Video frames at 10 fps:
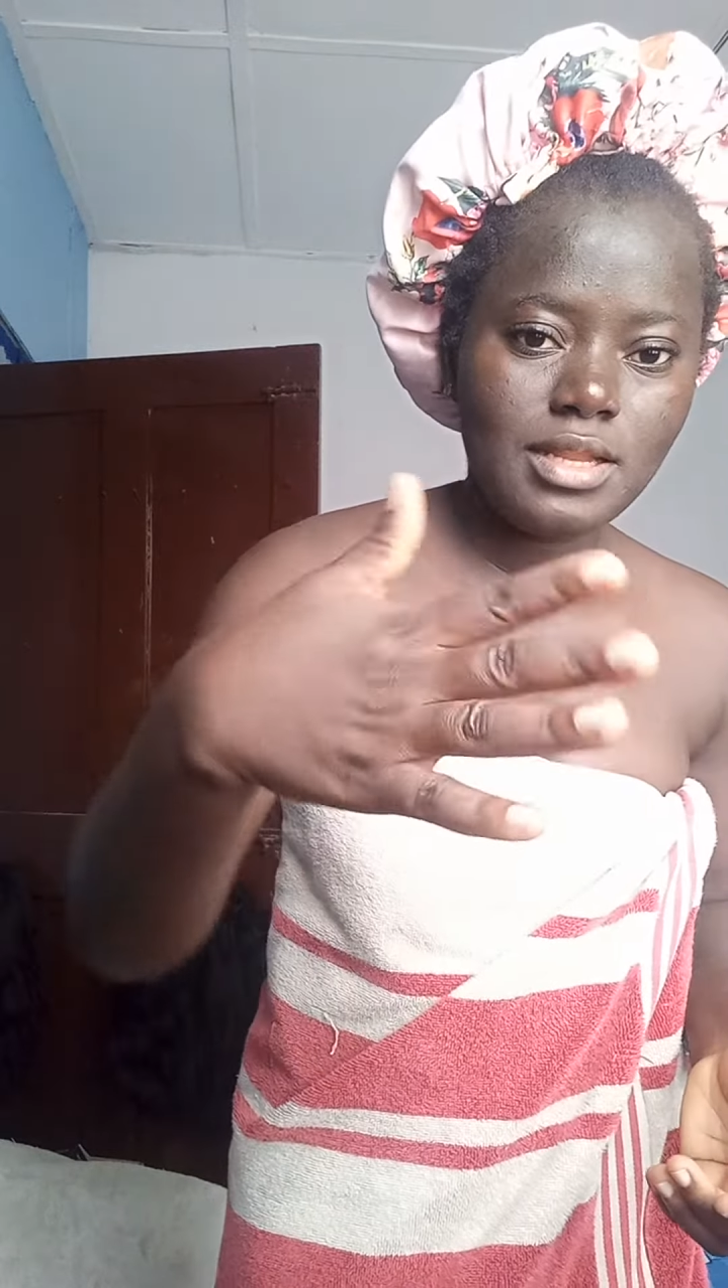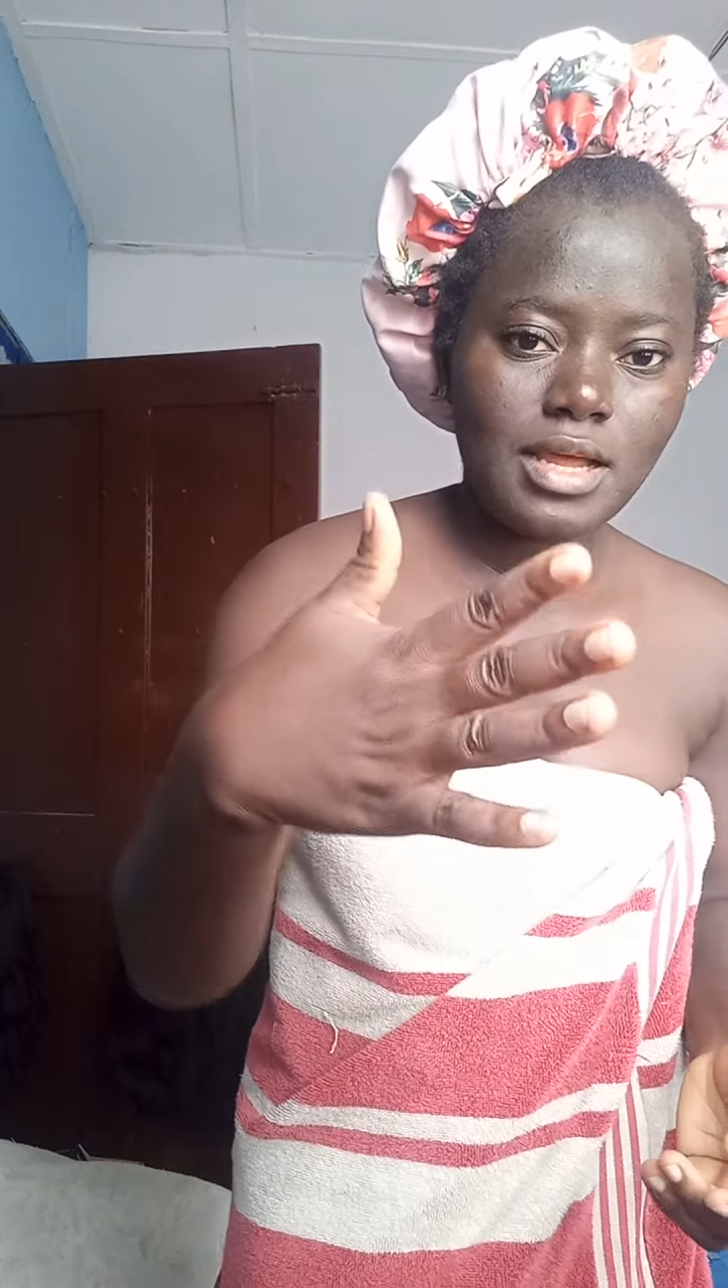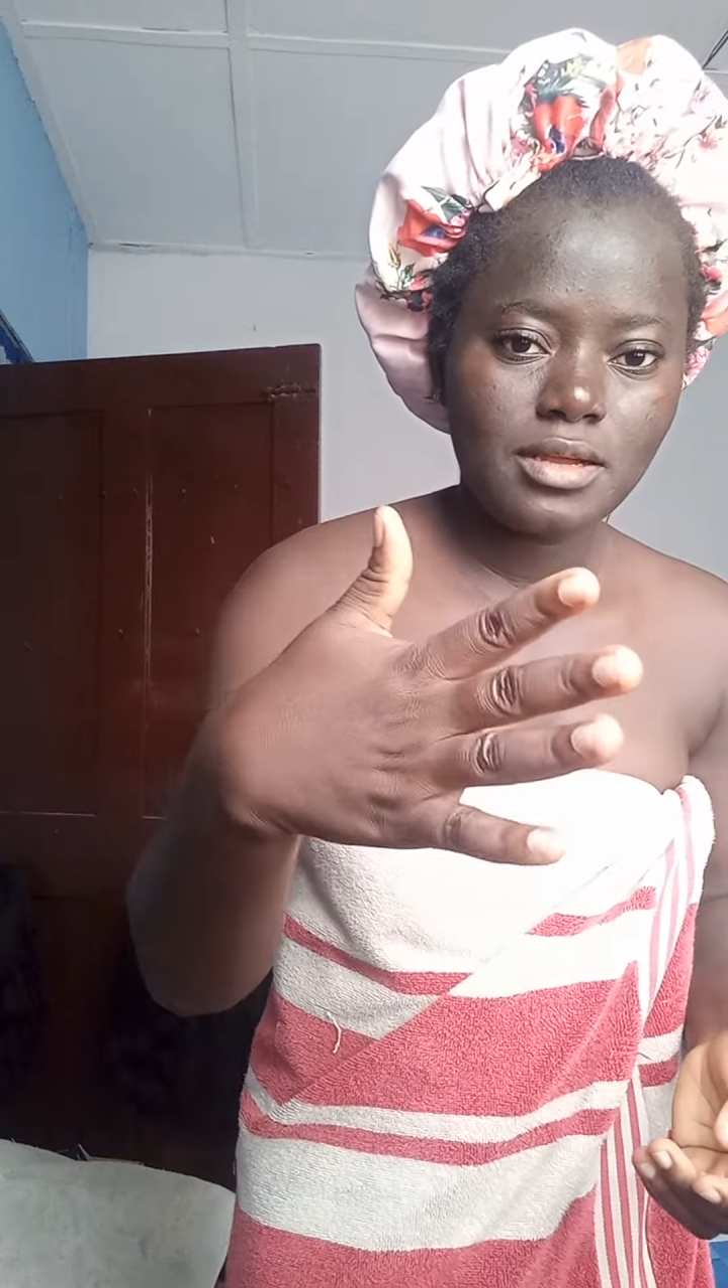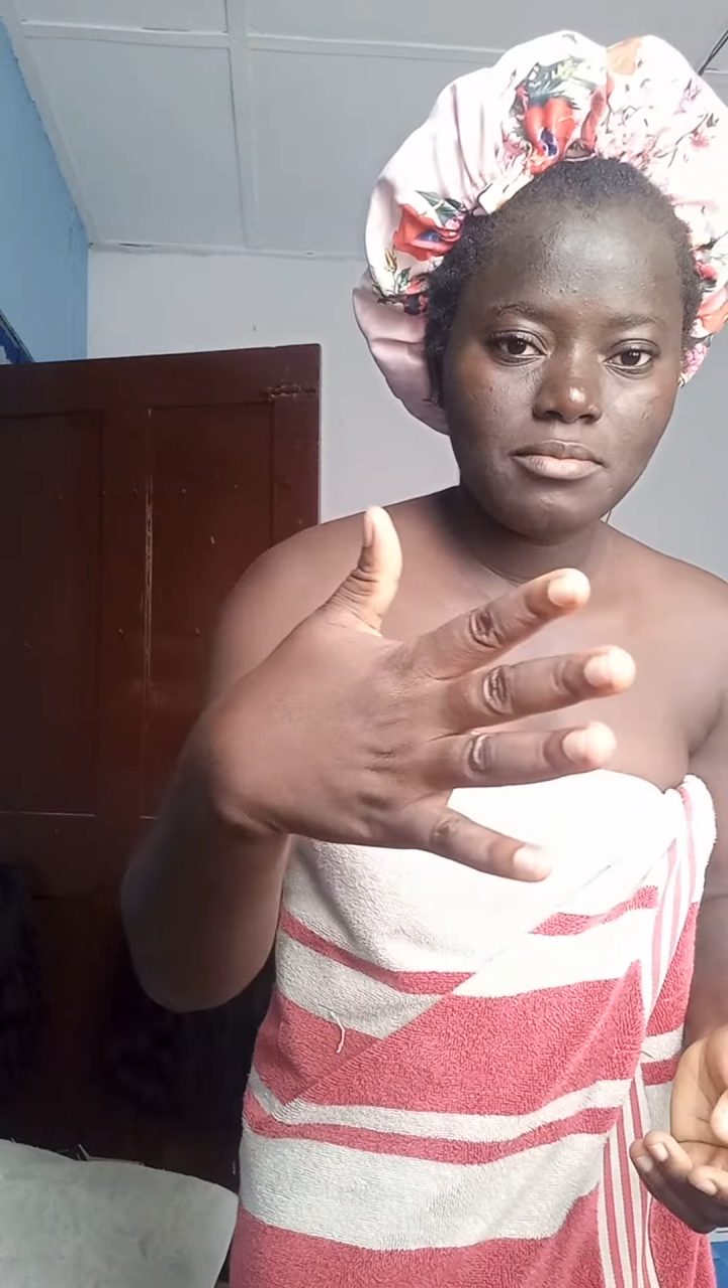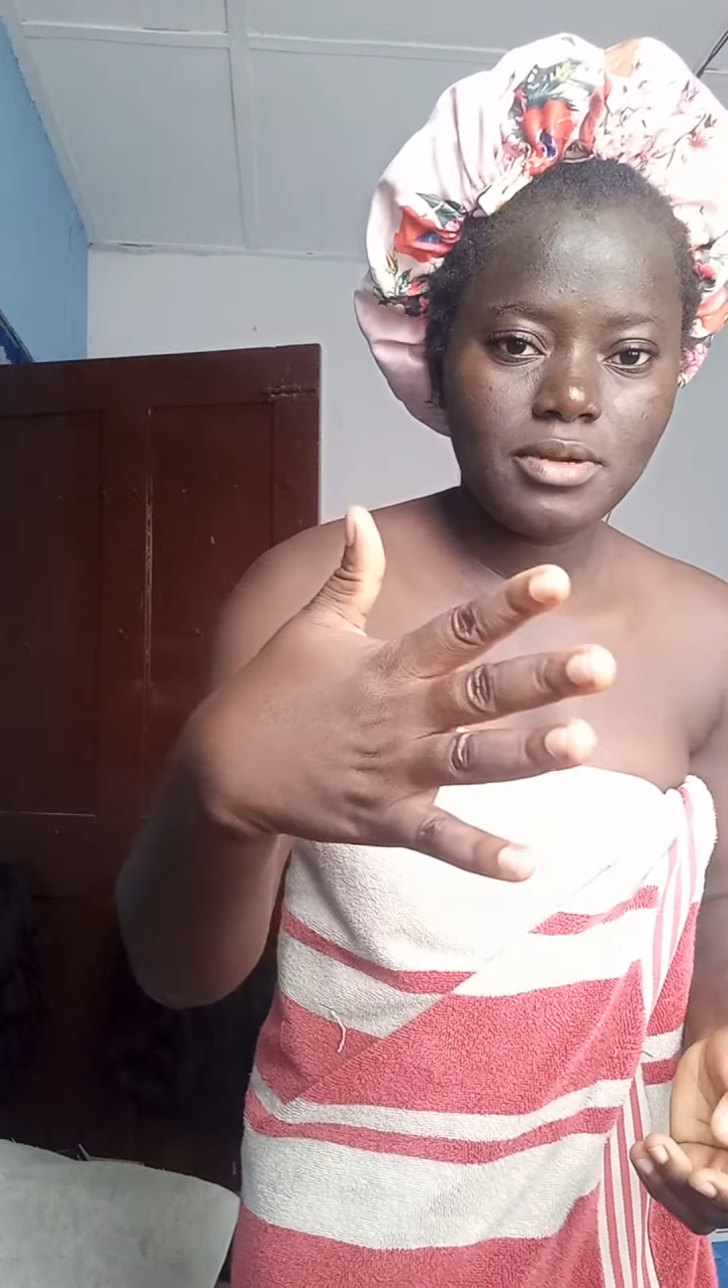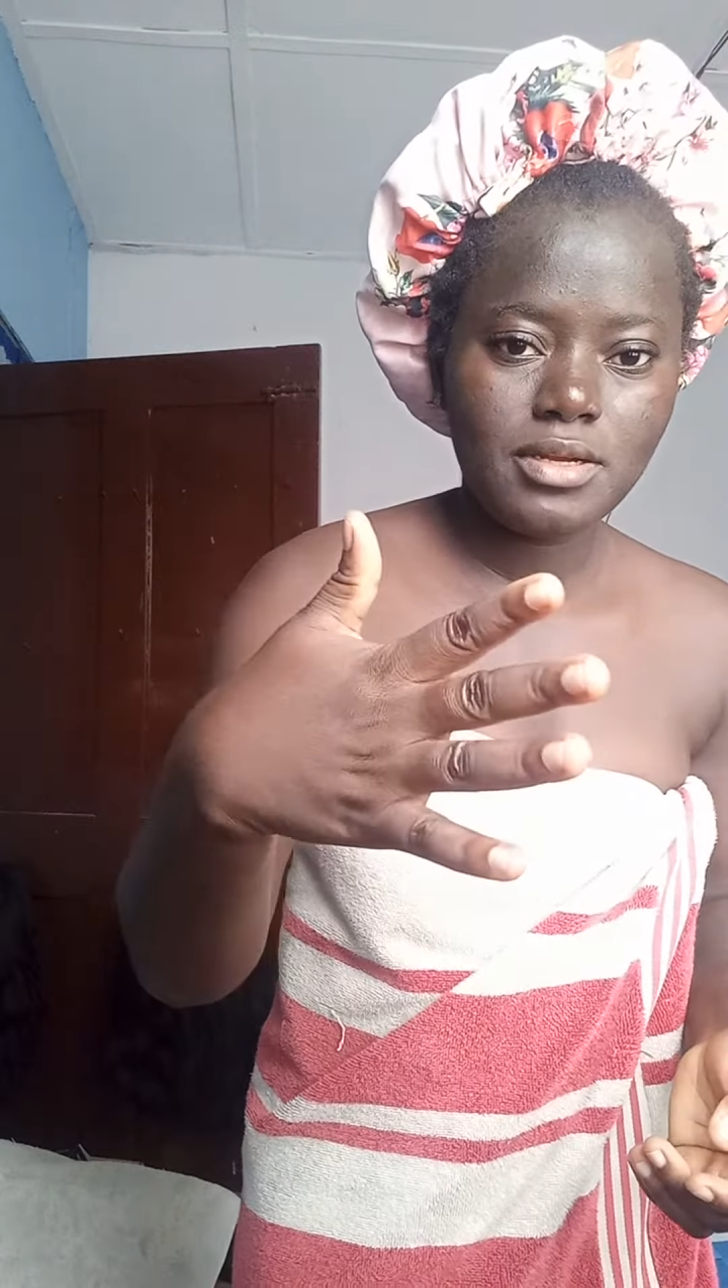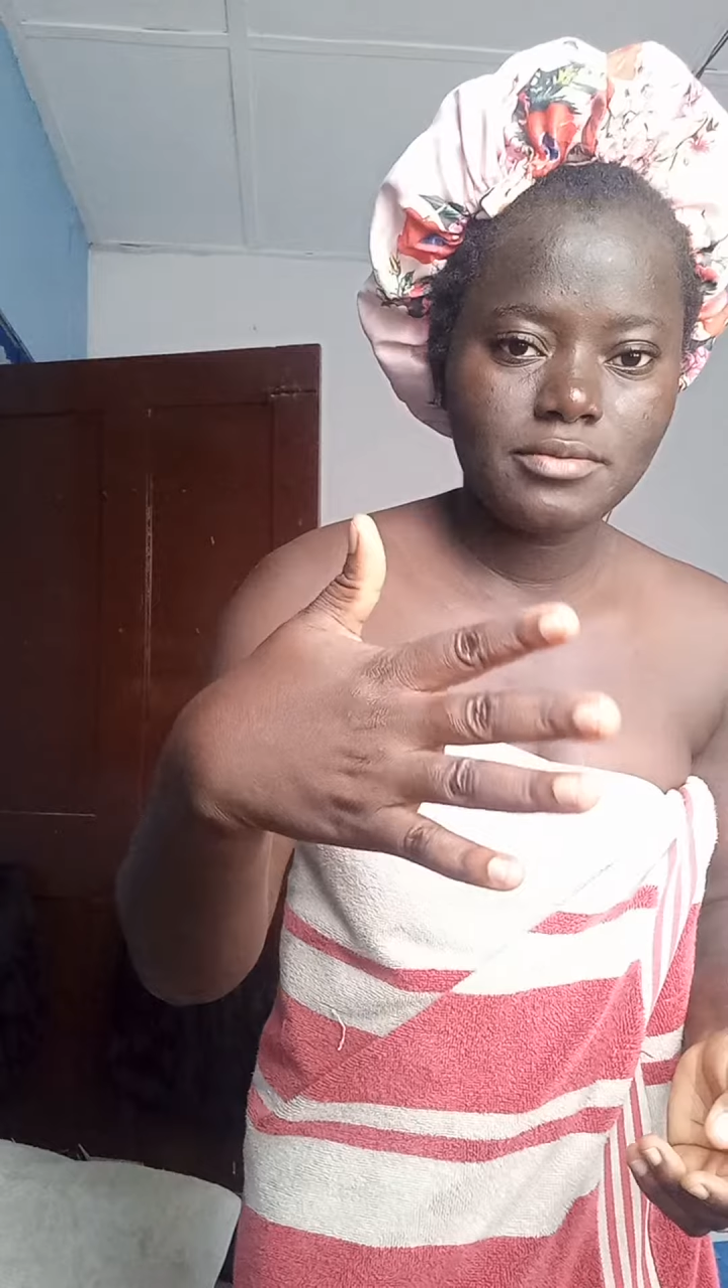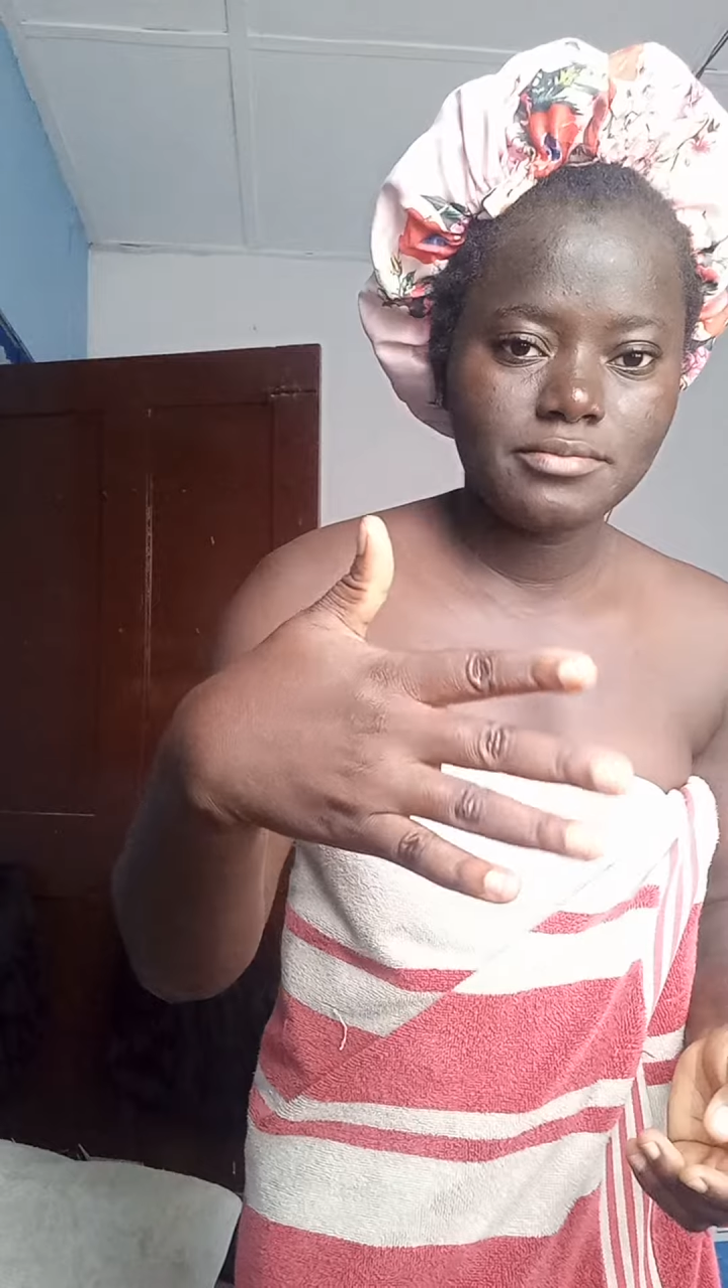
dark but